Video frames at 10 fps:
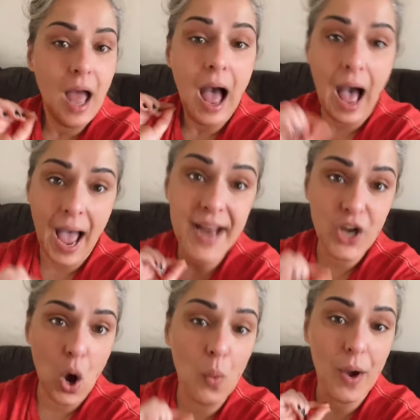I
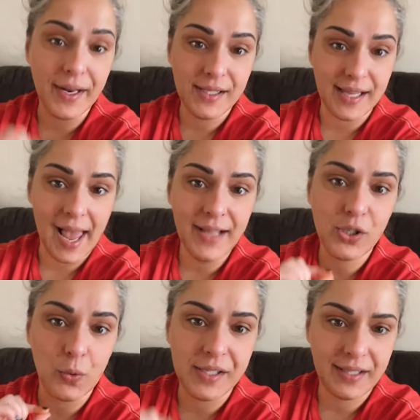know what it's like
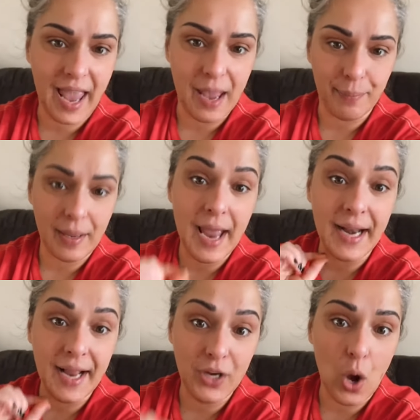to escape, and
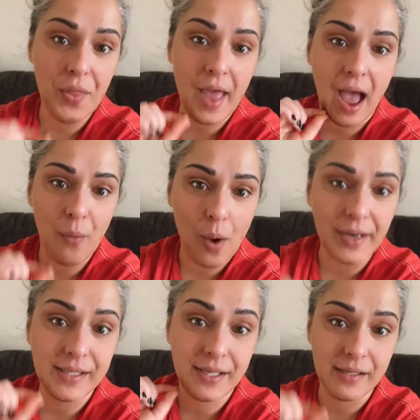I know that I wanted
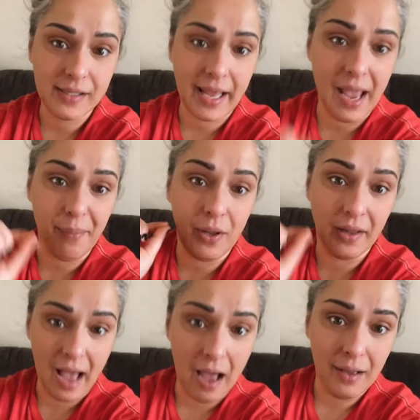to escape a
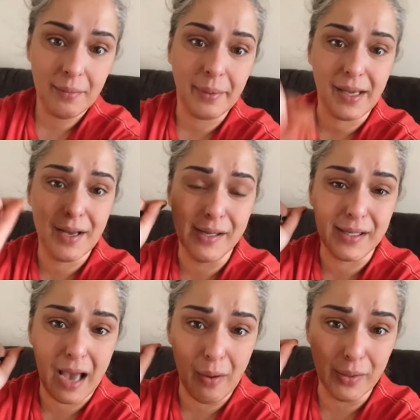lot because
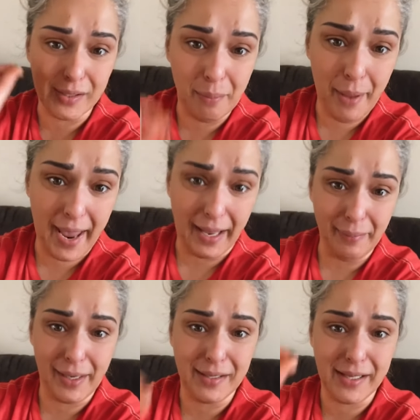I was in pain,
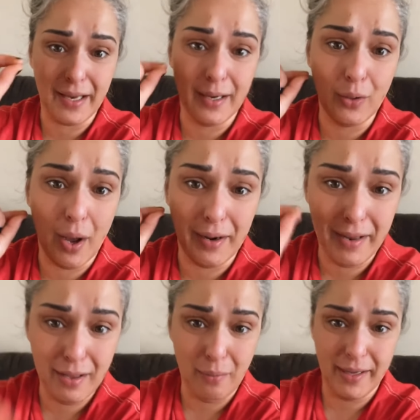because I didn't know how to
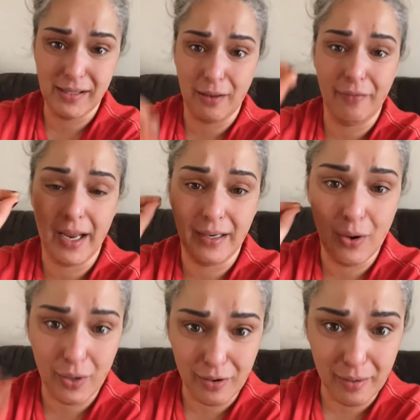heal myself. And I
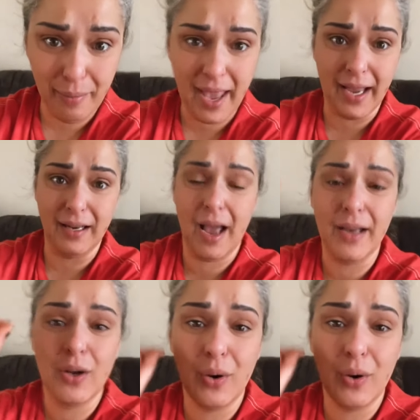know you're in pain. I know